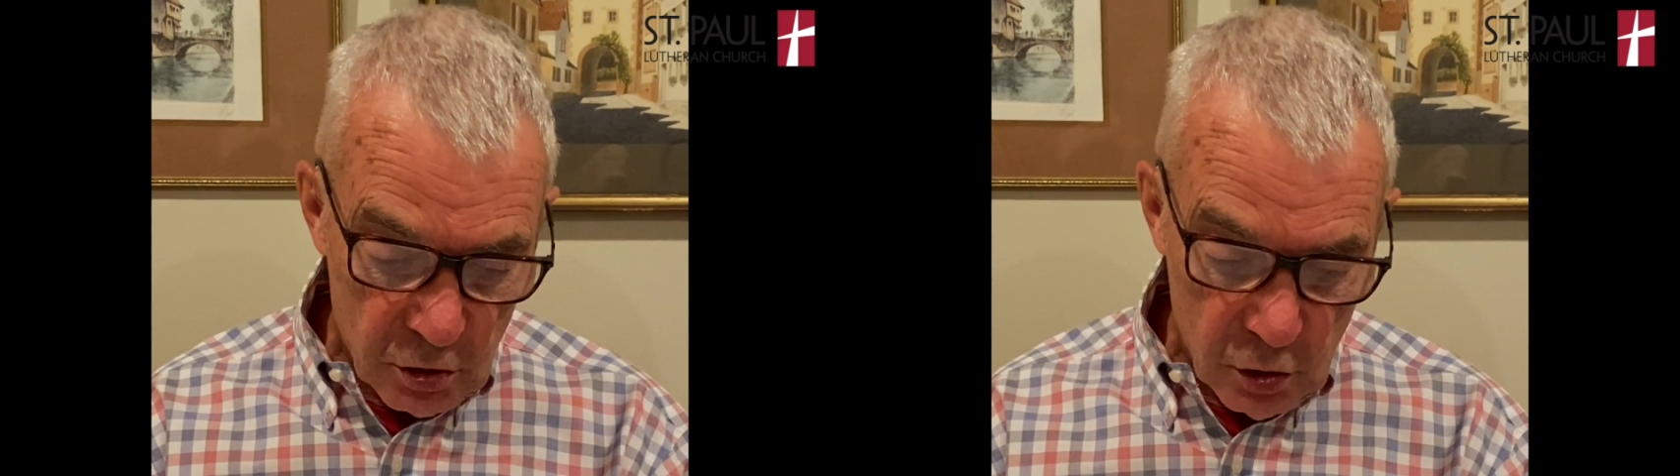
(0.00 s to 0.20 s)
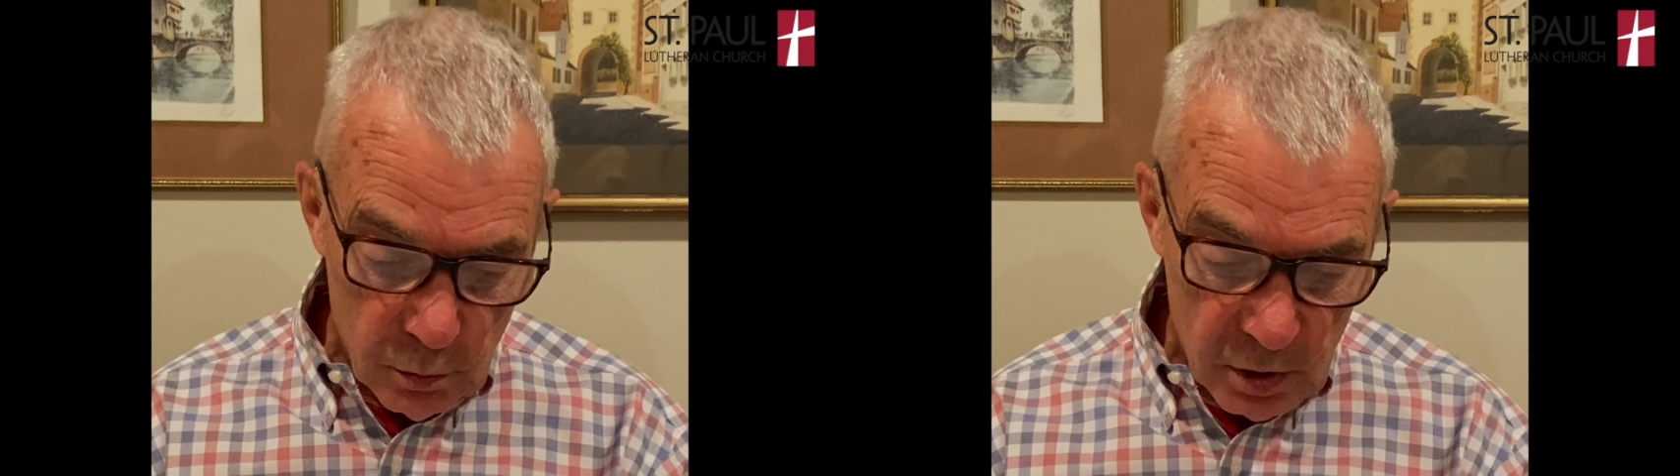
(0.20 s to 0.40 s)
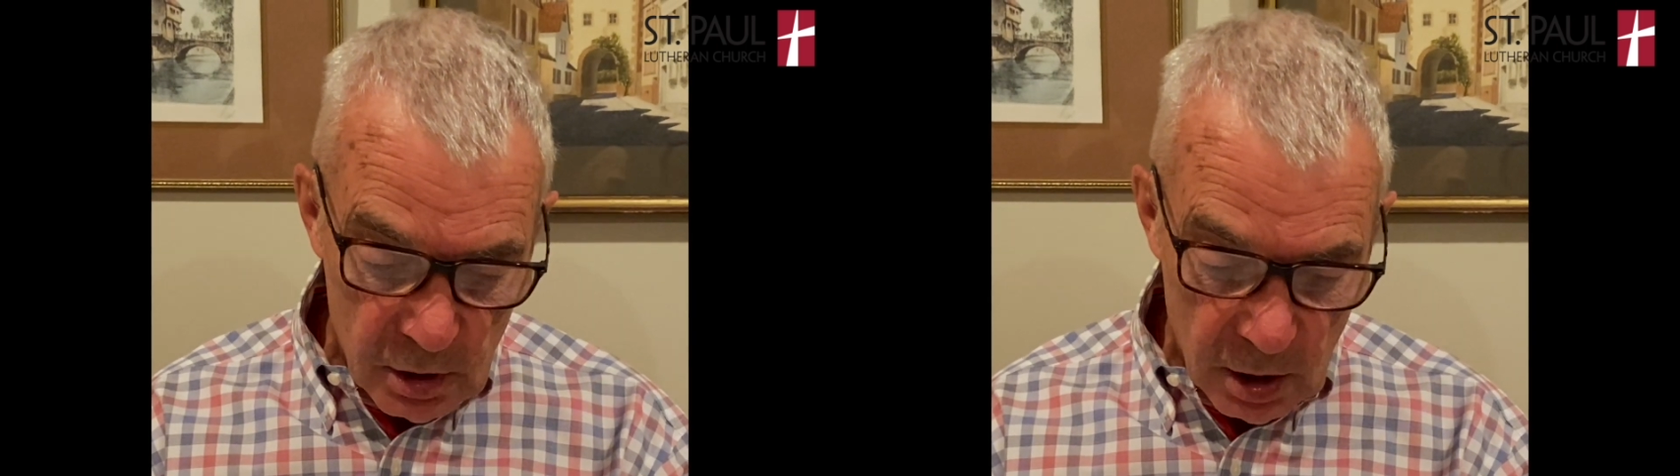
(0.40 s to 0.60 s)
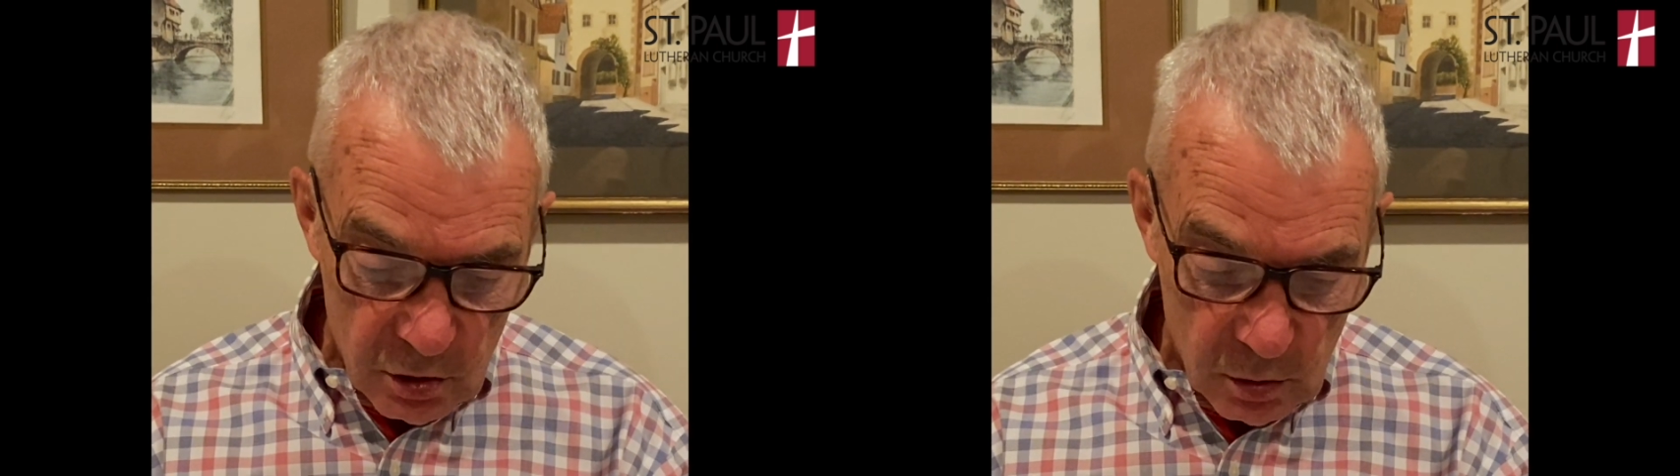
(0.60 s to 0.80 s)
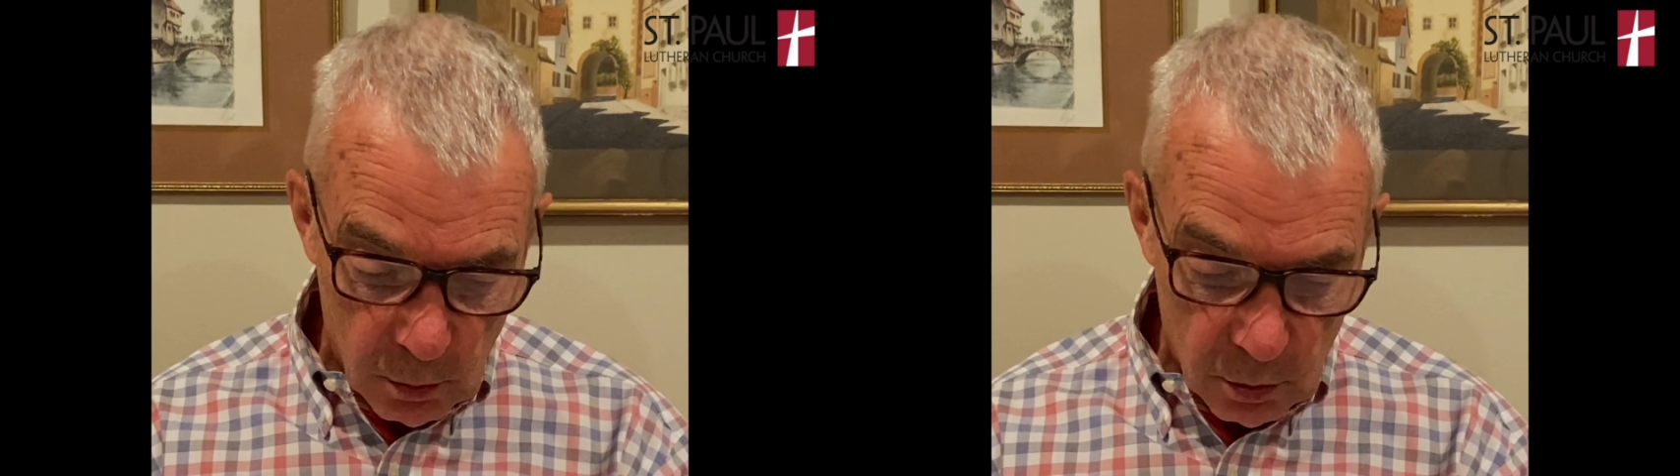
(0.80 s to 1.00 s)
human
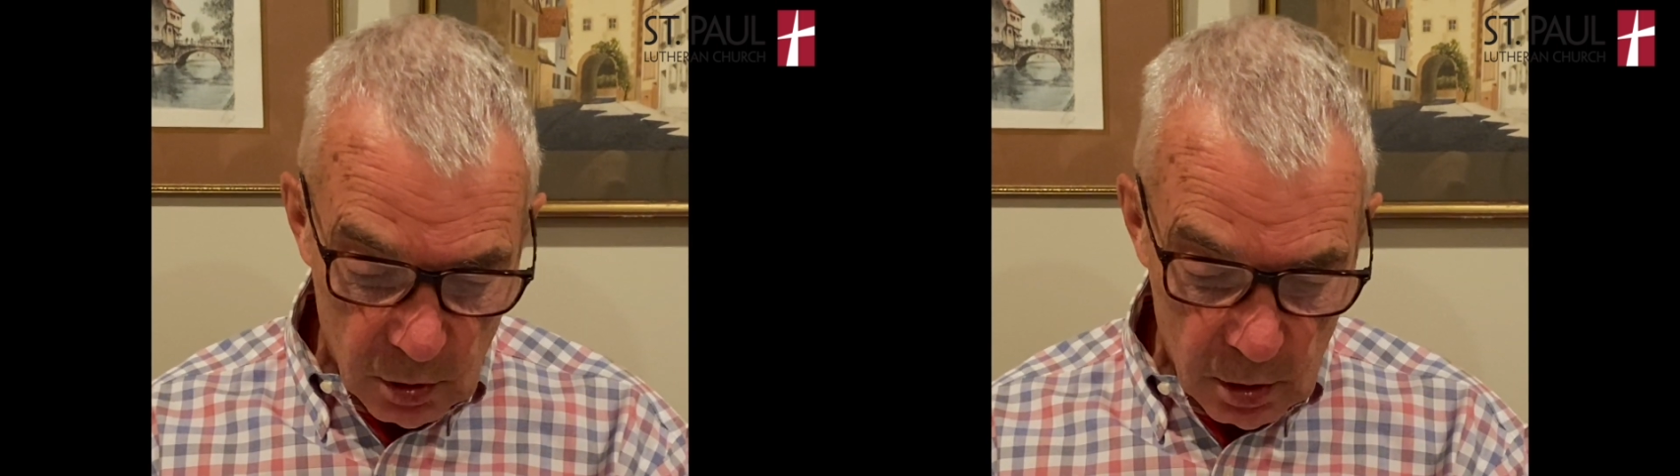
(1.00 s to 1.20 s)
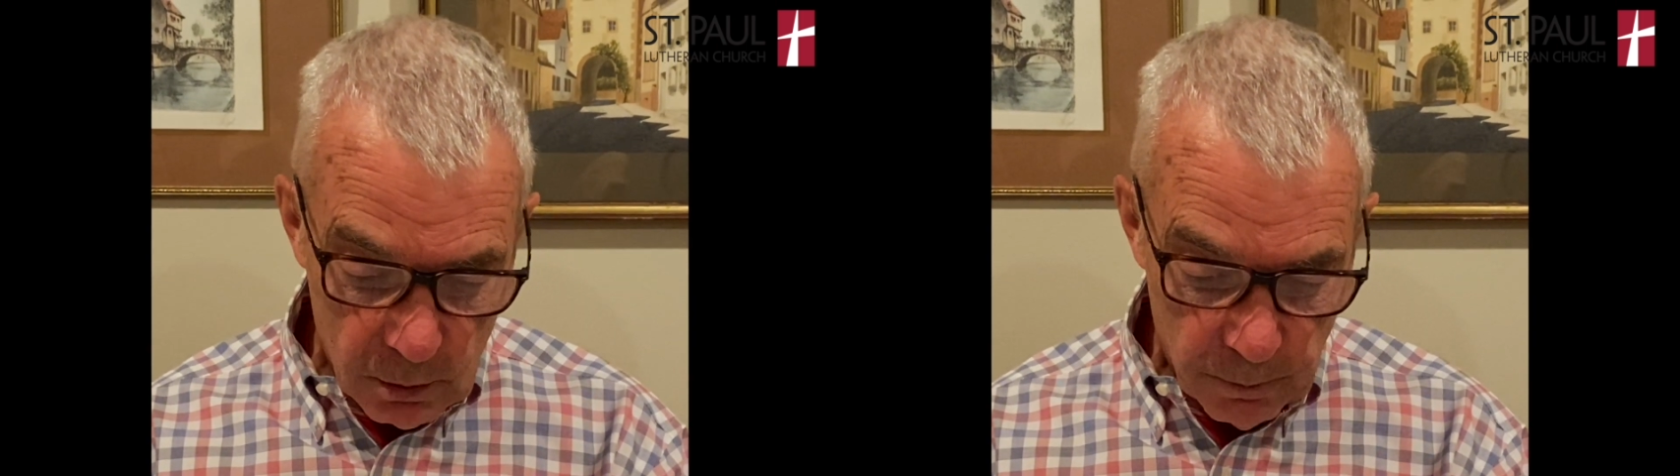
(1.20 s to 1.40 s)
testimony,